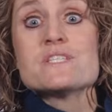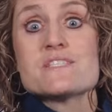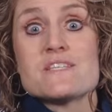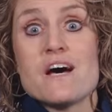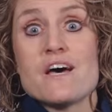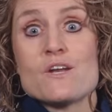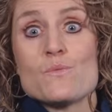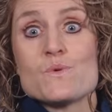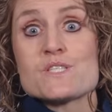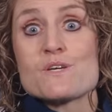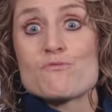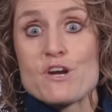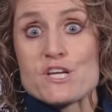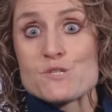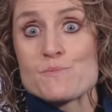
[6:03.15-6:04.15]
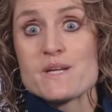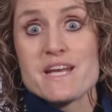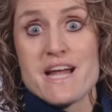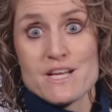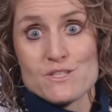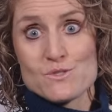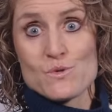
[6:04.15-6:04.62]
son was a freshman in
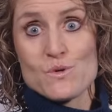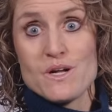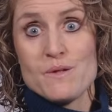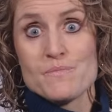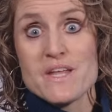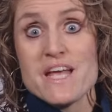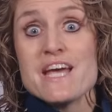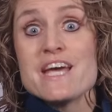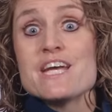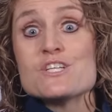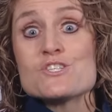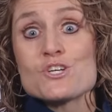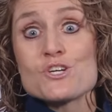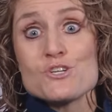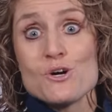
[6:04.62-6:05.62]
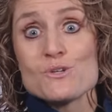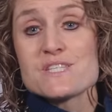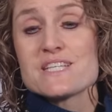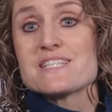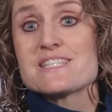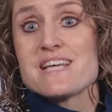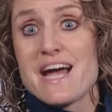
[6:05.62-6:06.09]
high school, he took notes
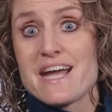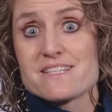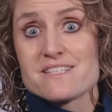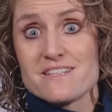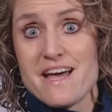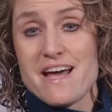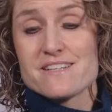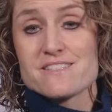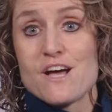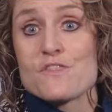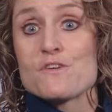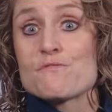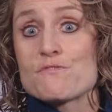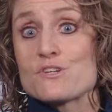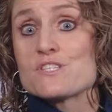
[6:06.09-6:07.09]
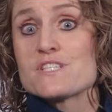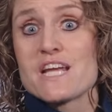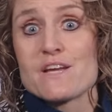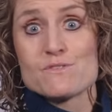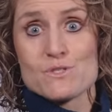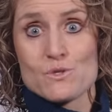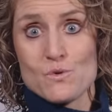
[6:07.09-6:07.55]
in science class on the first day
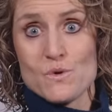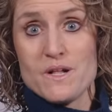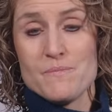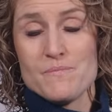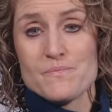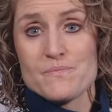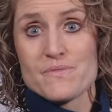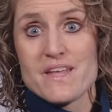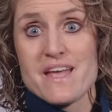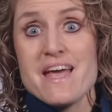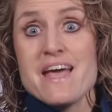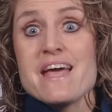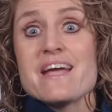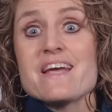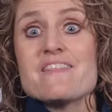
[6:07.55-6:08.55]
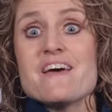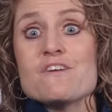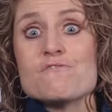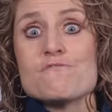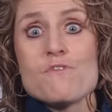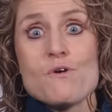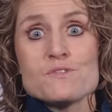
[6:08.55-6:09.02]
of school. He then
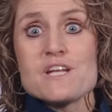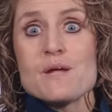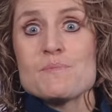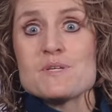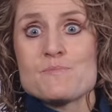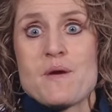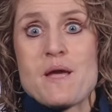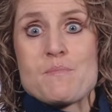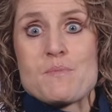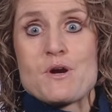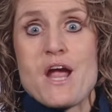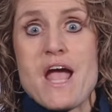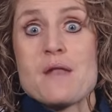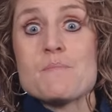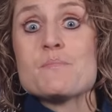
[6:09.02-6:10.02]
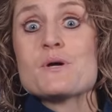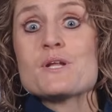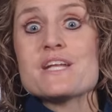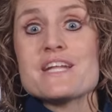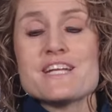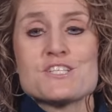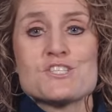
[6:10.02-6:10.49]
folded up his paper and put
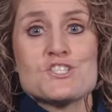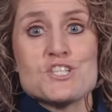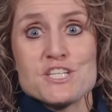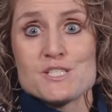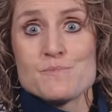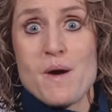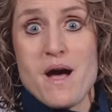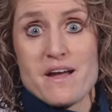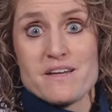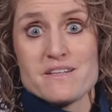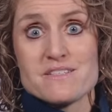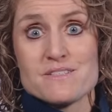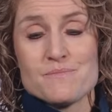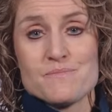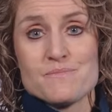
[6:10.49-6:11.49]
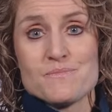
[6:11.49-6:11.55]
it in his jeans pocket.